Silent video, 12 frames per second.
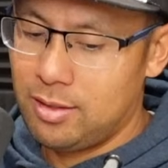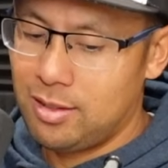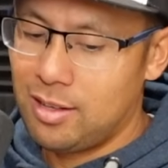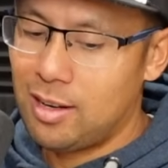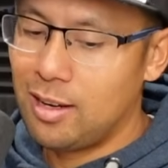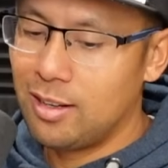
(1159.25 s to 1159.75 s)

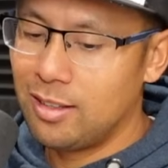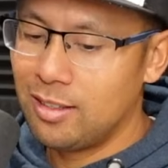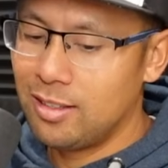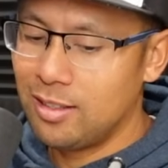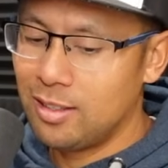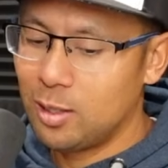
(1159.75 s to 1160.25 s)

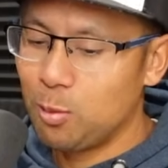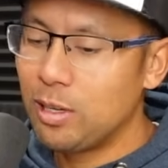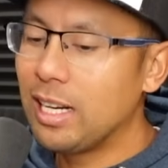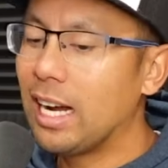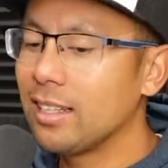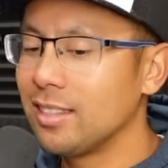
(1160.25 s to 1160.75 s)

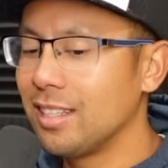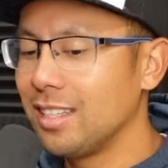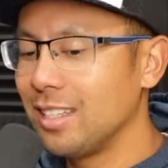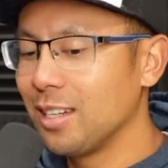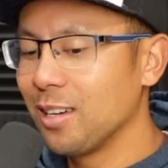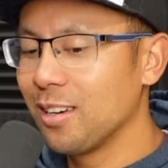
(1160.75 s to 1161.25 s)

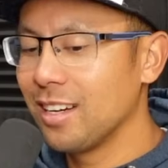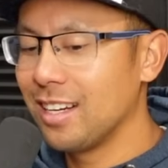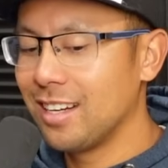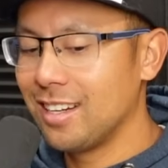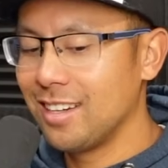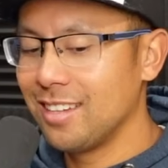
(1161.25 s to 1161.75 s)
3xing your
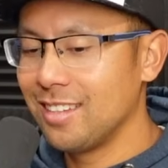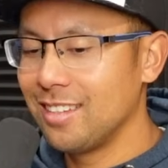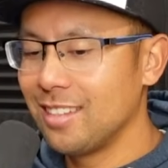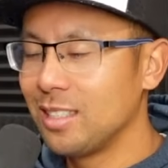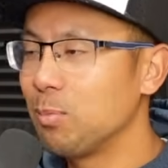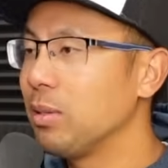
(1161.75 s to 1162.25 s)

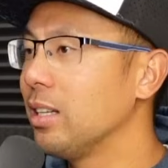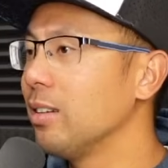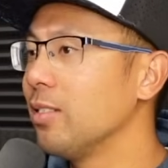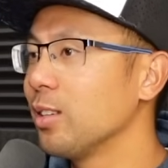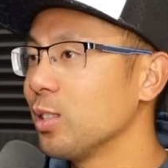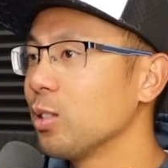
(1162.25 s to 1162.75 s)
the speed
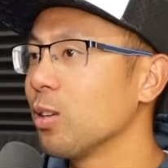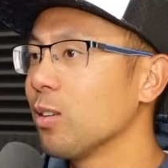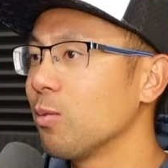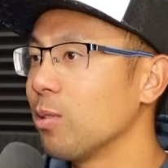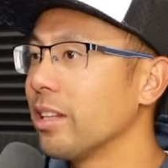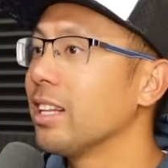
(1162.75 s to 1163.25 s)
of your
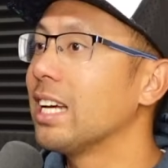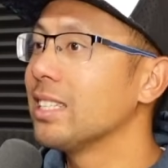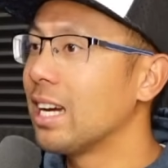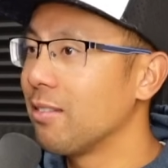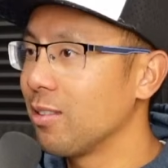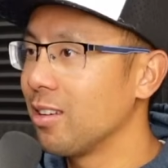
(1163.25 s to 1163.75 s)
serve with less
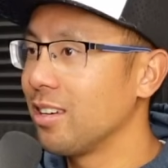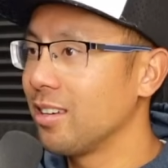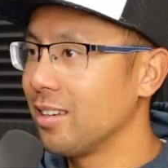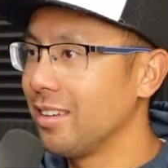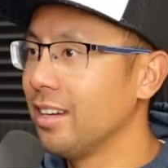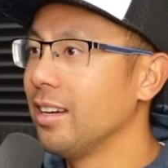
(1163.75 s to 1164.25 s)
effort,
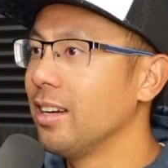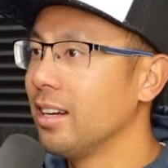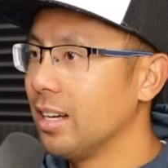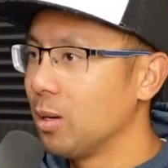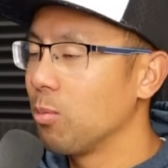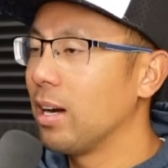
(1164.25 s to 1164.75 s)

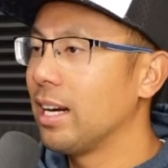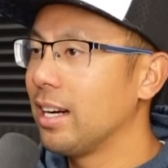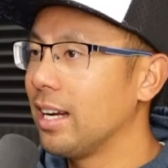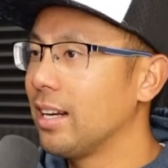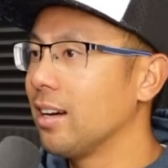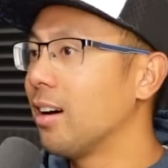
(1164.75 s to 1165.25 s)
right?
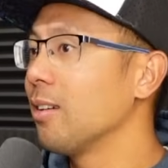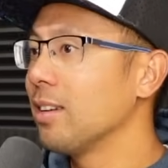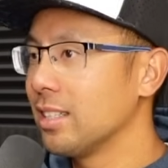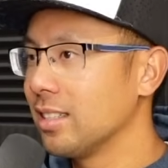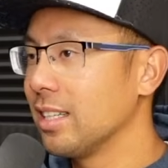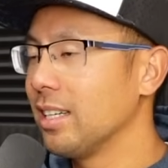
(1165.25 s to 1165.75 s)
And
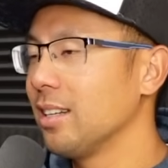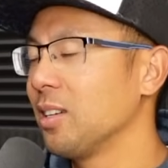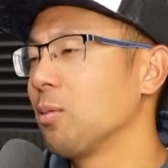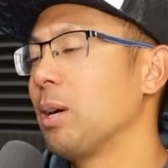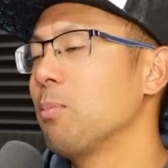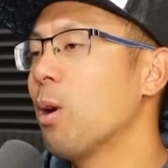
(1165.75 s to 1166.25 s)
obviously,
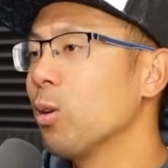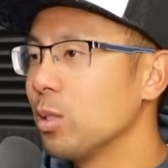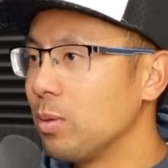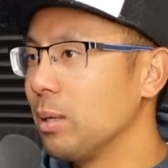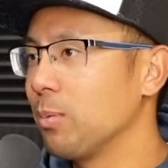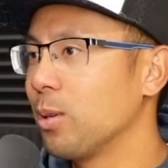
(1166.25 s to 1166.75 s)
right,
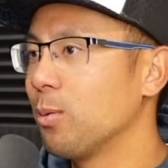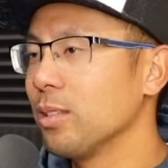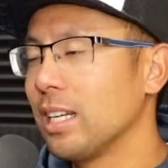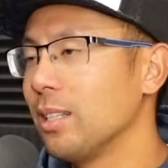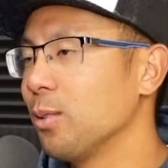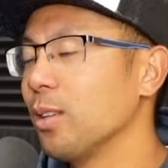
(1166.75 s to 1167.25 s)
most people, what
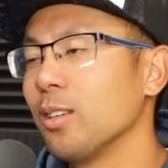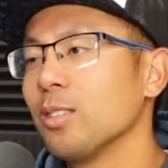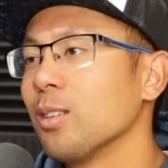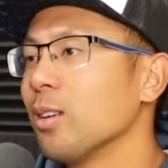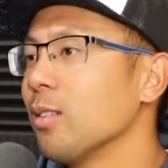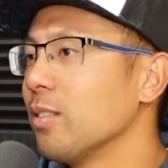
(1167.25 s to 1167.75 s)
they do in their
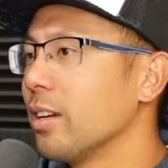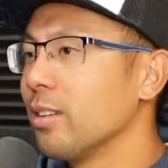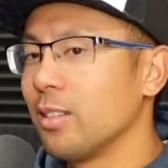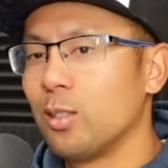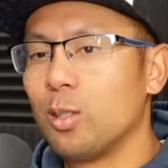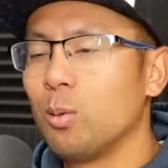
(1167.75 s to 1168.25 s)
serve,
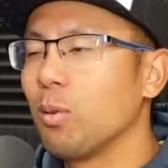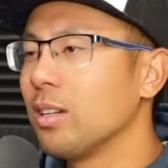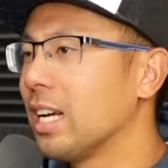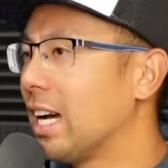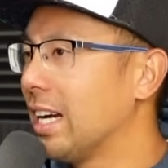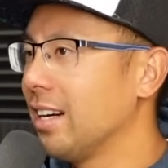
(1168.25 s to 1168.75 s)
they're super
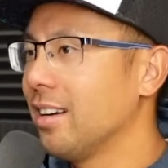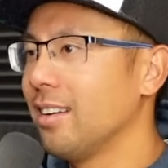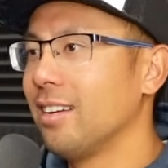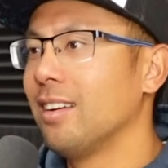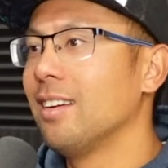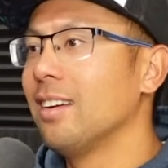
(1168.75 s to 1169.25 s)
tight.
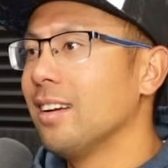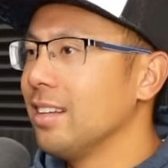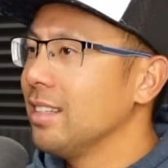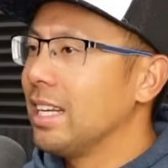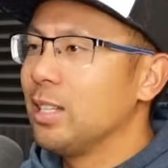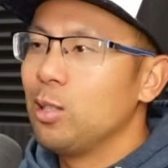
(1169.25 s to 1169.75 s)

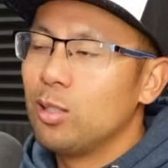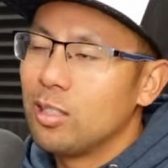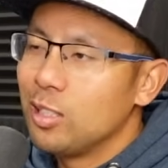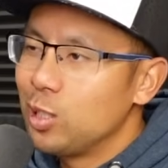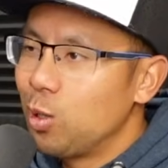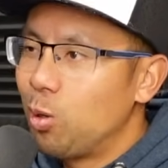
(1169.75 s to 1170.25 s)
They use
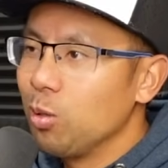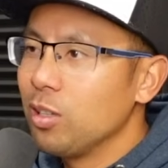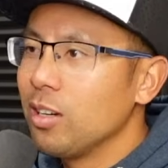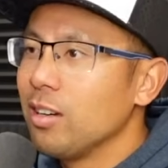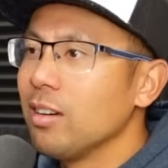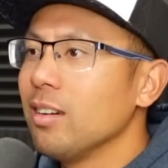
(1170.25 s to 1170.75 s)
their
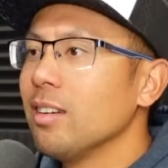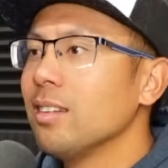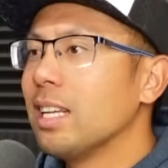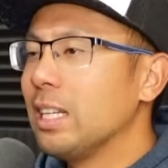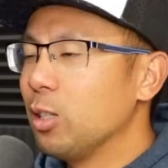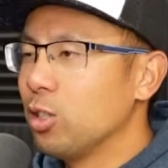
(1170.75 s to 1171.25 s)
shoulder,
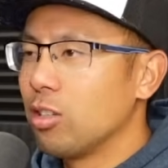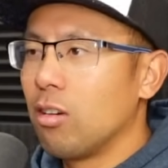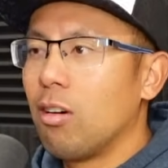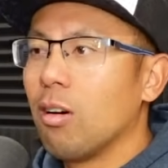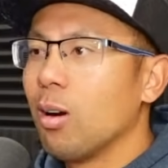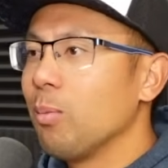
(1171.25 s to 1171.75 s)
they use their
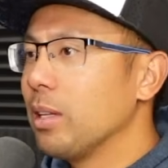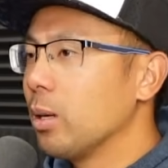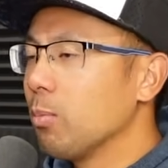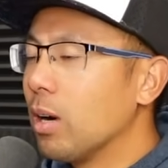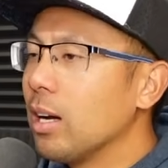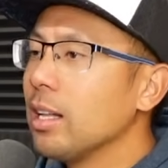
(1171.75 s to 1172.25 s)
arm, and they're
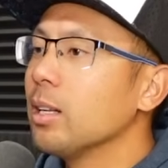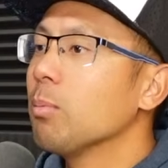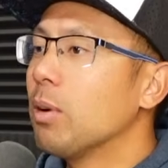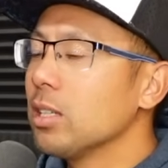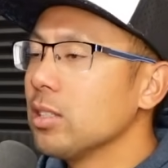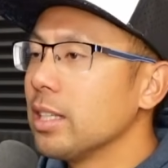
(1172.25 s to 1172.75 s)

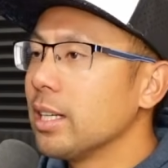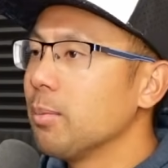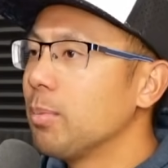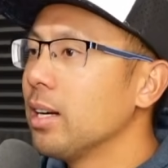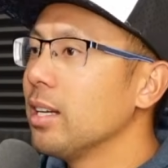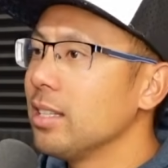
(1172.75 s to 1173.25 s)
muscling it. But